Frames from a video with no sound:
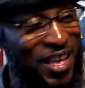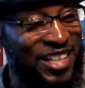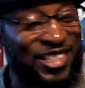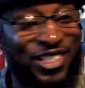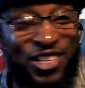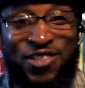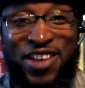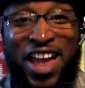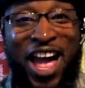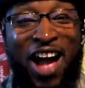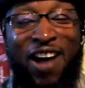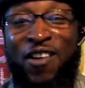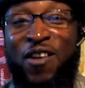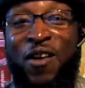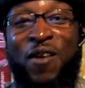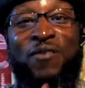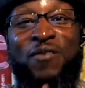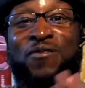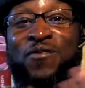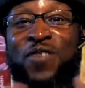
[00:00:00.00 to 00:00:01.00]
So now,
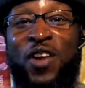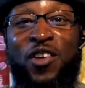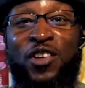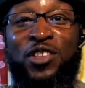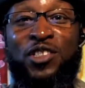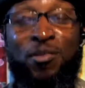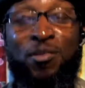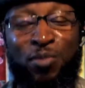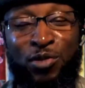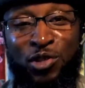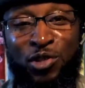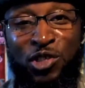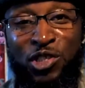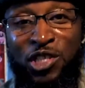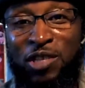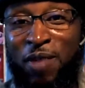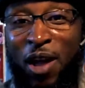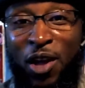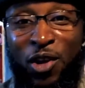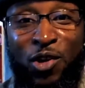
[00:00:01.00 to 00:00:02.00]
very simple
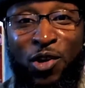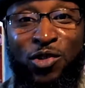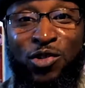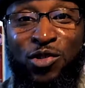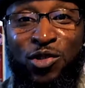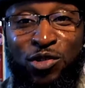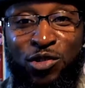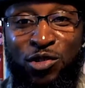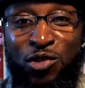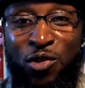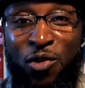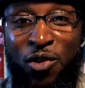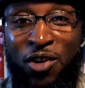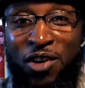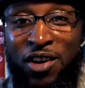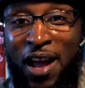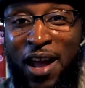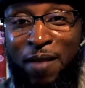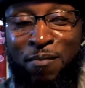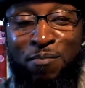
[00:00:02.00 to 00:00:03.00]
system. I go to the store and
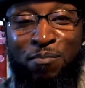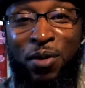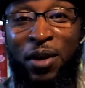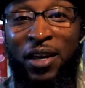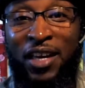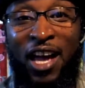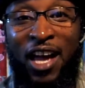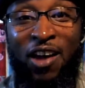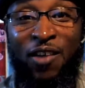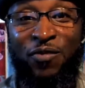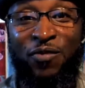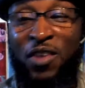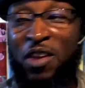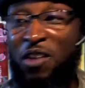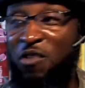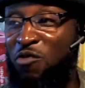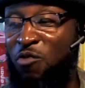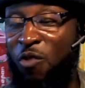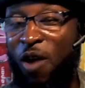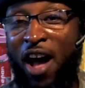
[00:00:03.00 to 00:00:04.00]
I pick out
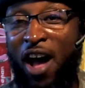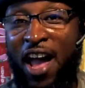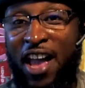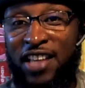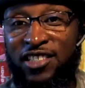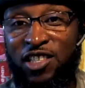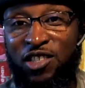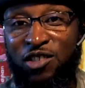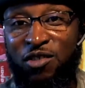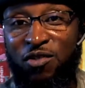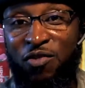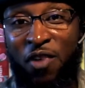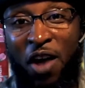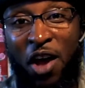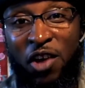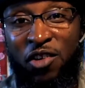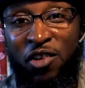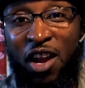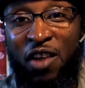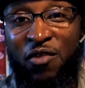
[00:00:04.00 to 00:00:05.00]
wines that you find
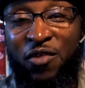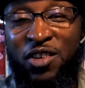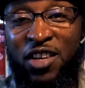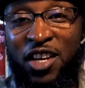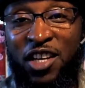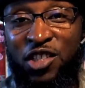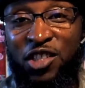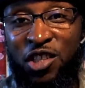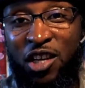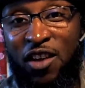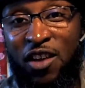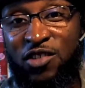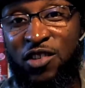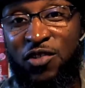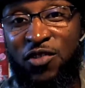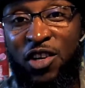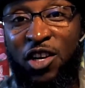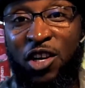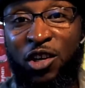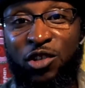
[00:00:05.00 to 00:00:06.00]
on your everyday shelves of
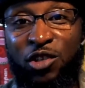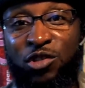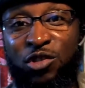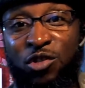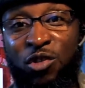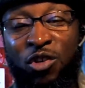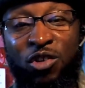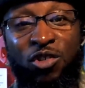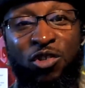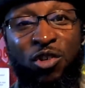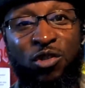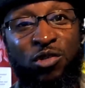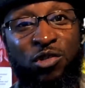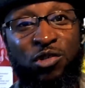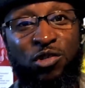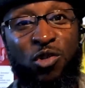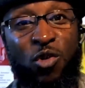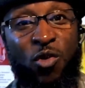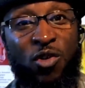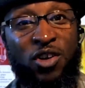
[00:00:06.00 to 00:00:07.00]
your liquor store, grocery
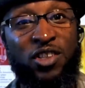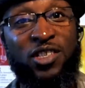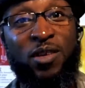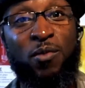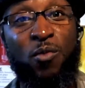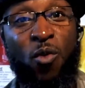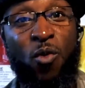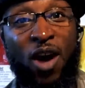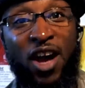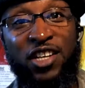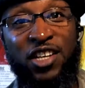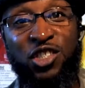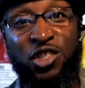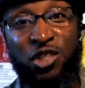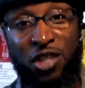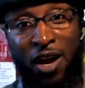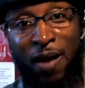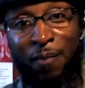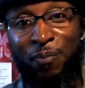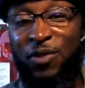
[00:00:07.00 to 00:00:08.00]
store, and some wine
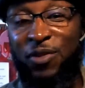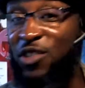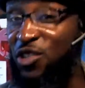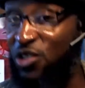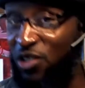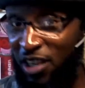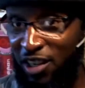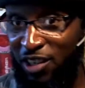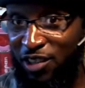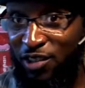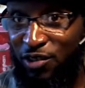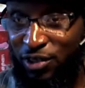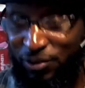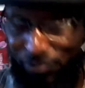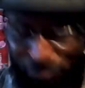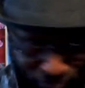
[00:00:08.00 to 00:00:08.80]
shop shelves.